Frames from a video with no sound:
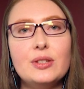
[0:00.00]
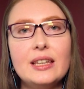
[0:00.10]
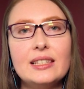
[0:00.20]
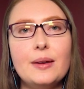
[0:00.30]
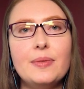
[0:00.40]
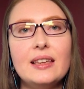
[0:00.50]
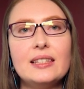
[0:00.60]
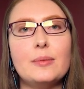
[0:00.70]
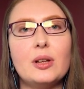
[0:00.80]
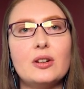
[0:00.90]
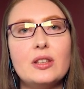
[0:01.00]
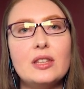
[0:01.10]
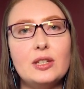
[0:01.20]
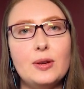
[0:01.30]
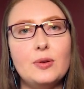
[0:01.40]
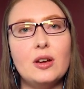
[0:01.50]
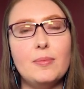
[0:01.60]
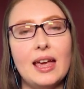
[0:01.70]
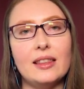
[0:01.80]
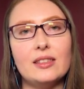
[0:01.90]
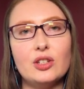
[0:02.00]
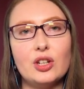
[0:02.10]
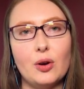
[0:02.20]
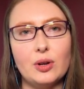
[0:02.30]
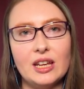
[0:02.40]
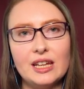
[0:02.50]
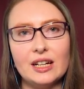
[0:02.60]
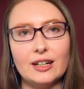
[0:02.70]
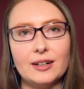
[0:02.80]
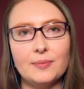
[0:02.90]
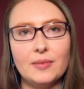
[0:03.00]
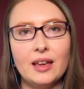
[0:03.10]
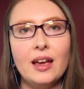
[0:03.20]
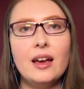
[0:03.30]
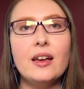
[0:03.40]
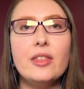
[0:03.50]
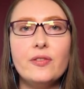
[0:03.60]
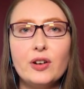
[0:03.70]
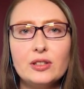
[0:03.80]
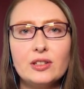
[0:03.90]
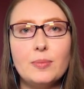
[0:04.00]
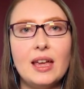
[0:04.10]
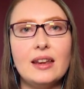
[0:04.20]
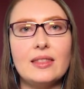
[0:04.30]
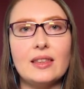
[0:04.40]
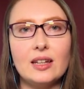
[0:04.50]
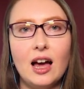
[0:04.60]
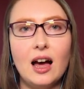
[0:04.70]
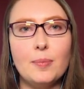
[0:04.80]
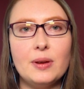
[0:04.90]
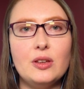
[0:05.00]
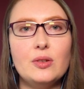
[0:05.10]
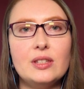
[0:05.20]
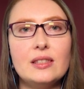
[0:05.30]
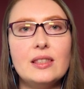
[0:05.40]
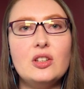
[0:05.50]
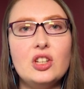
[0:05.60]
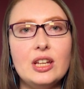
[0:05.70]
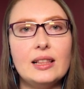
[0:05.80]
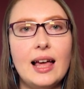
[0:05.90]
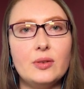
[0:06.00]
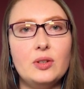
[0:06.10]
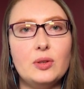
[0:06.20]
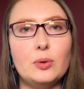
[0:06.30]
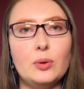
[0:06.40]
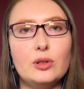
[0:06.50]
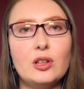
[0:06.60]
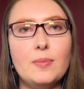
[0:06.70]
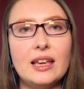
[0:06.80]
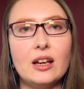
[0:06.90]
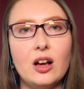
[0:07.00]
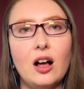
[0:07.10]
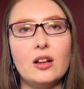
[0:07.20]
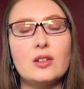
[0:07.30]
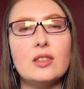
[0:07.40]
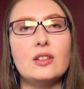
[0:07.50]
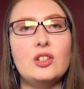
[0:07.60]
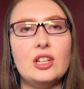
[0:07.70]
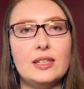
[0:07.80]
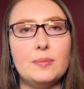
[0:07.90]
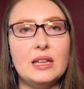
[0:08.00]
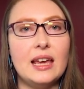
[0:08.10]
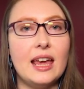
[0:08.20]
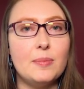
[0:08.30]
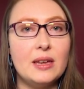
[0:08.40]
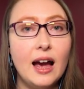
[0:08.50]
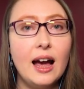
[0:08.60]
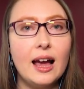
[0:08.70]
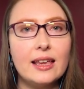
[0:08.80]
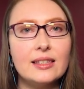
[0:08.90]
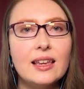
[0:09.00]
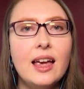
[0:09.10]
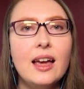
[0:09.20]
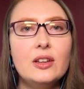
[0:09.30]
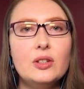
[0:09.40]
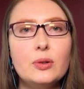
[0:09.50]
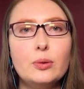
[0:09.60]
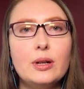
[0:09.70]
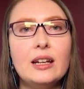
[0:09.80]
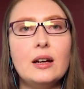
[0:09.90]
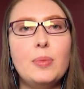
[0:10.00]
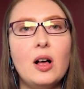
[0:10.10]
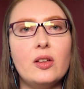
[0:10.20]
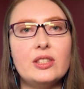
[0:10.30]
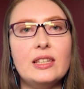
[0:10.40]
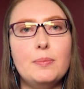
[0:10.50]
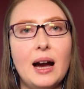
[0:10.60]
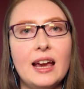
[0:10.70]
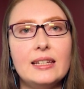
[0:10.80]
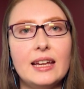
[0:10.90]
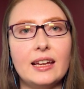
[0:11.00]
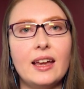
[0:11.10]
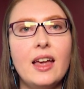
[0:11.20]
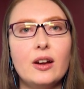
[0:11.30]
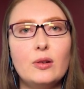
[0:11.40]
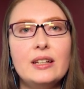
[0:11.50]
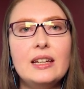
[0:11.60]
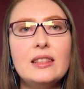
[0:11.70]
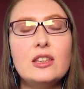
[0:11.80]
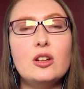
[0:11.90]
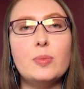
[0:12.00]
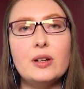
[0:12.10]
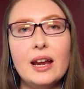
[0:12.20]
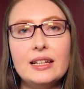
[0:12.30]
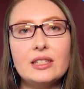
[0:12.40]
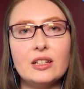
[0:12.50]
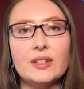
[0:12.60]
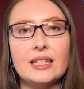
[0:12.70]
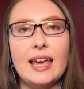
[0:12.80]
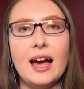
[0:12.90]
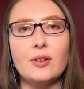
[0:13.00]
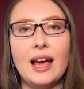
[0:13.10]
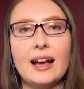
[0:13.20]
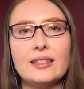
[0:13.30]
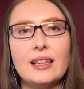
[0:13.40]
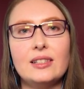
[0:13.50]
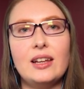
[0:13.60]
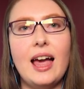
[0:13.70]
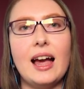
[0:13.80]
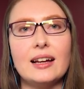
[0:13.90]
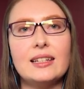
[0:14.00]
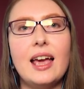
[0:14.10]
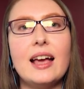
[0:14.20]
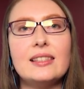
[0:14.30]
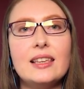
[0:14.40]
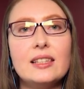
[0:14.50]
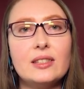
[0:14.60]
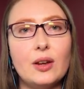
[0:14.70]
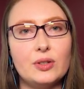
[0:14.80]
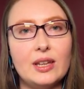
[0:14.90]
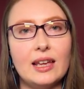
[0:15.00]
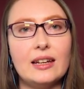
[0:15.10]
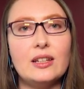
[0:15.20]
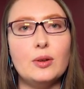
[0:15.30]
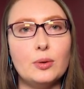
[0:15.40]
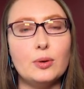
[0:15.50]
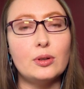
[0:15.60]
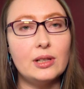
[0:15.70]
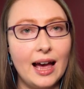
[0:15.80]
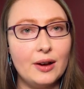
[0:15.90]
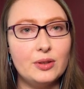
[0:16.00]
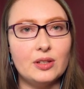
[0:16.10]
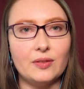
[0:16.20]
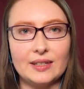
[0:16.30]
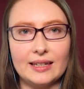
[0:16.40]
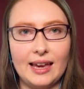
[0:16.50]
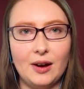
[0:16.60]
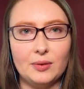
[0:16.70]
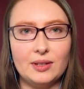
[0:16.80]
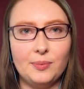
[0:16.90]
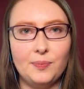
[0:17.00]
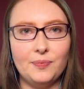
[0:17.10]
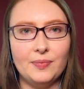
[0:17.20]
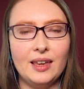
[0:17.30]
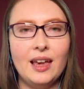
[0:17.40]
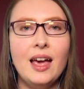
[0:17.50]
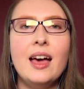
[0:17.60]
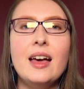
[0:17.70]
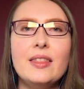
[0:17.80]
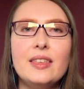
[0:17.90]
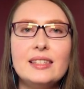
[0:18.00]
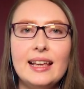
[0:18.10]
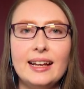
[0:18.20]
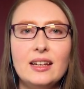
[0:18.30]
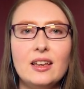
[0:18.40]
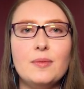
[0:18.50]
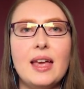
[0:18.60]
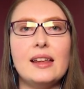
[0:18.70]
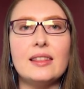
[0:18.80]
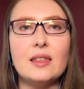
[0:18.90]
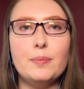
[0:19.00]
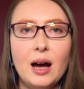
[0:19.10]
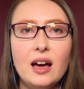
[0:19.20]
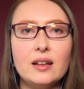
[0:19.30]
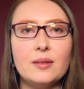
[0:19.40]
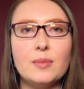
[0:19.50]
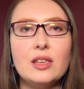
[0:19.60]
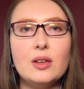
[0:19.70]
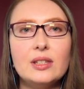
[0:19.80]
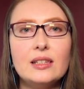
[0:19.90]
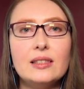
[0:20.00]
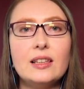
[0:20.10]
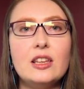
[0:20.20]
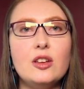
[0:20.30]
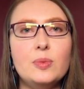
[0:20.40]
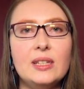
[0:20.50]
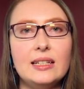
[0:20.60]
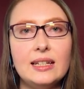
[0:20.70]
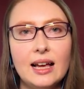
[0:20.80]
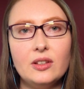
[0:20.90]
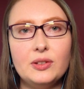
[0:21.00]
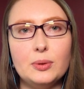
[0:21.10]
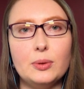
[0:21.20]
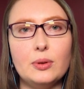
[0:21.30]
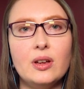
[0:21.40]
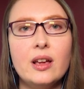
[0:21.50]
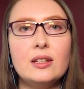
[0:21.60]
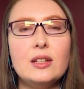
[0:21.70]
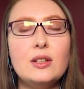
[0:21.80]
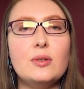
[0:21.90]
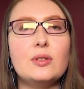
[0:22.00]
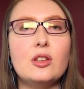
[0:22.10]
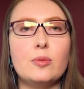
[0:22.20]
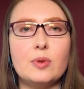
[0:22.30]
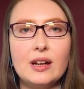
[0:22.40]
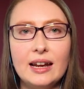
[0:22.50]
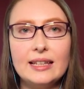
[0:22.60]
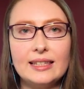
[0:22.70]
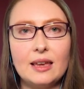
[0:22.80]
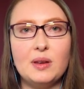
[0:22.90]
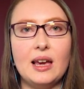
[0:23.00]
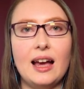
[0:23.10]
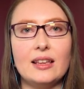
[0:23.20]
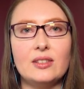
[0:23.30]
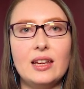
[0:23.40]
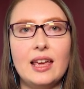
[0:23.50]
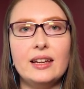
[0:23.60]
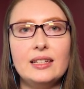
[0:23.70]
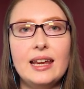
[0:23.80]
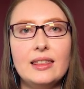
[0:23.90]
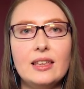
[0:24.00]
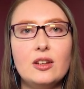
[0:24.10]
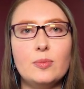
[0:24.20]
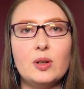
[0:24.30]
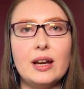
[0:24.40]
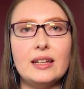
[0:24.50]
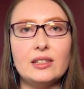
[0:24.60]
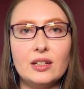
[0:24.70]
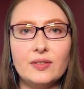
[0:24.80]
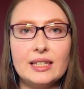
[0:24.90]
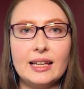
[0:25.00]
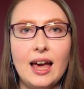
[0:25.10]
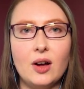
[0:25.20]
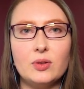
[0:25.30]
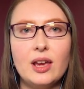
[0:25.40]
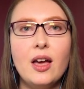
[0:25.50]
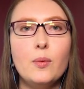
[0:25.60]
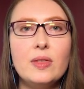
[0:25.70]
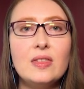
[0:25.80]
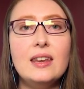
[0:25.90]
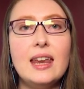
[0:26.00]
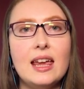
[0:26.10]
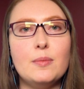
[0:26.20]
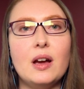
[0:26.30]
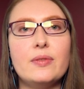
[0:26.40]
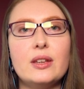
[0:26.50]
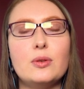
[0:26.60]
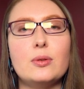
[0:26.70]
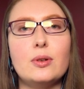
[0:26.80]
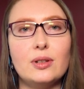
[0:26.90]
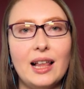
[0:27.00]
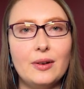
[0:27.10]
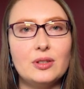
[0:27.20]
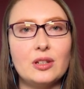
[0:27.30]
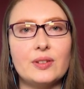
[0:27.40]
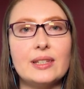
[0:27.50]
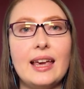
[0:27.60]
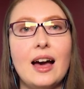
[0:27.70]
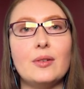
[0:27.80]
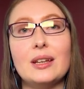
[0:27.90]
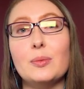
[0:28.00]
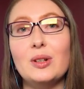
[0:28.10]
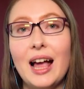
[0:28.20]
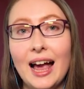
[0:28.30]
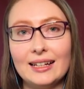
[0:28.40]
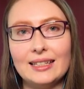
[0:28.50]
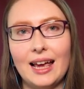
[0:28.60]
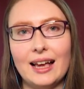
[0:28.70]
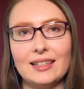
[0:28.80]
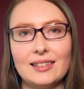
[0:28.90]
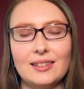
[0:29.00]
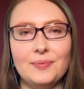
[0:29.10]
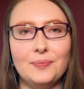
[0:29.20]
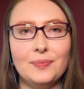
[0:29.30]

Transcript: using something similar to the two commands shown here. The first command at the top uses the gcloud tool to make a call to the GCP APIs to create a policy binding, granting the Kubernetes service account access to Act as the associated Google Cloud service account. The second command at the bottom uses the kubectl tool to use Kubernetes APIs to annotate the Kubernetes service account with the name of the Google Cloud service account it will act as.